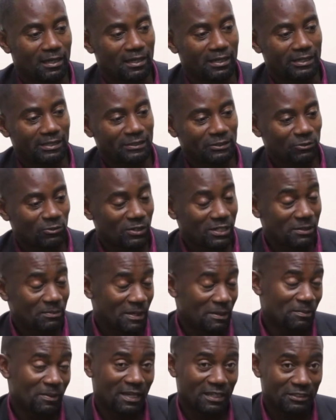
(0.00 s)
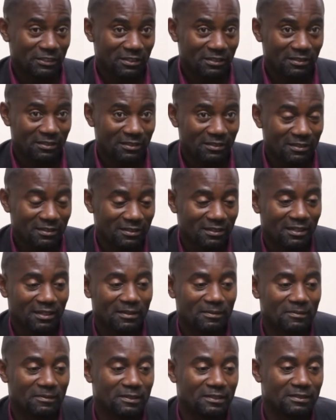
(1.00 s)
It is really my pleasure
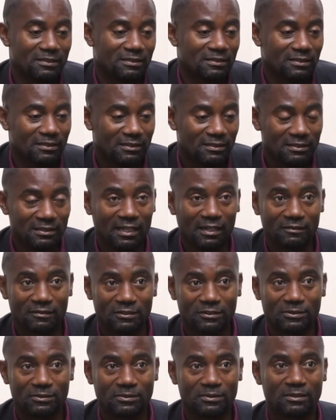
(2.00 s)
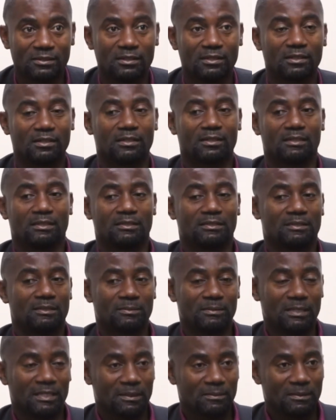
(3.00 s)
this afternoon to
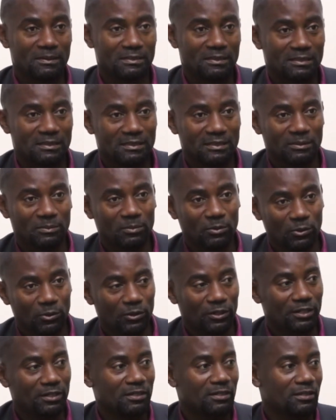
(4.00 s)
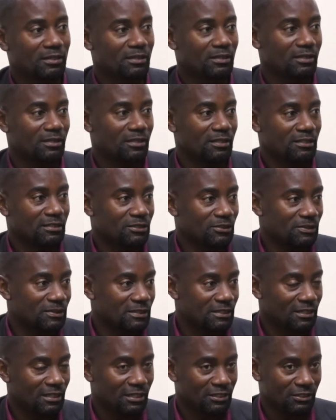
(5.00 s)
be able to support the
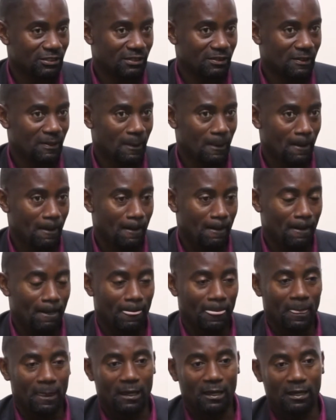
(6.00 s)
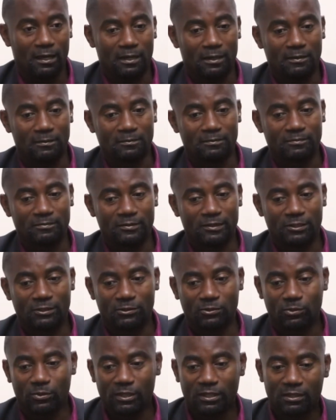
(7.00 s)
association. You know,
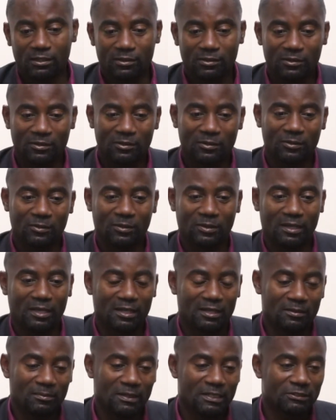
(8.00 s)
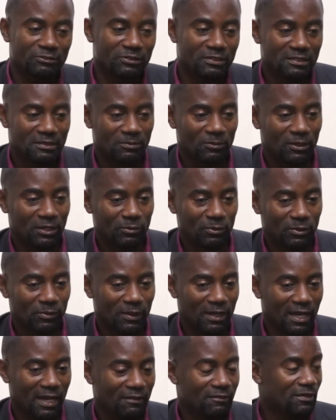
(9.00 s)
we, in the ministry this morning, we were
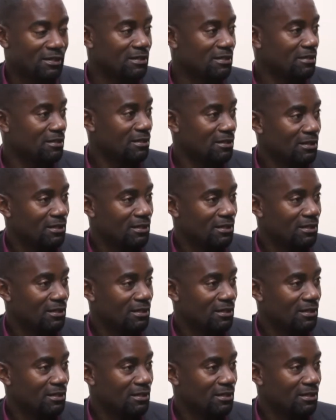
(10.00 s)
having